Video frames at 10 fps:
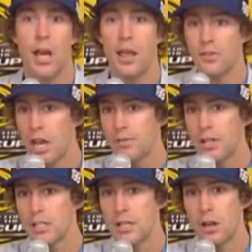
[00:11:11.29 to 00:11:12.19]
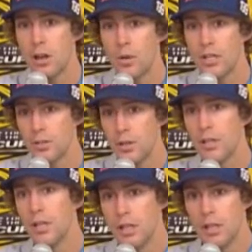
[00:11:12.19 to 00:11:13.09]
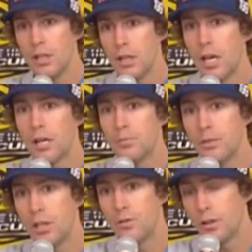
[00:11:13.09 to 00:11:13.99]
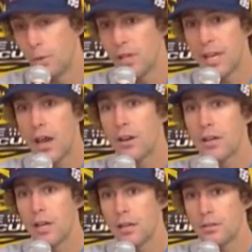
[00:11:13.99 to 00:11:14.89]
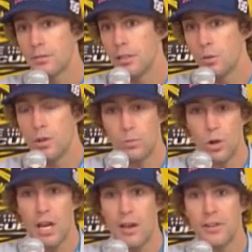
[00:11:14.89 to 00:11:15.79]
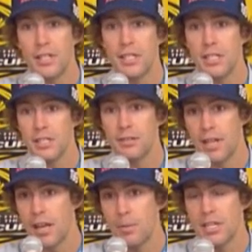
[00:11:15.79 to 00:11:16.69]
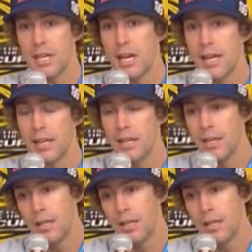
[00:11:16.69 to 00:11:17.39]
I'll have confidence, and I'll go into it, for the one that counted, with more confidence than just landing on my side again.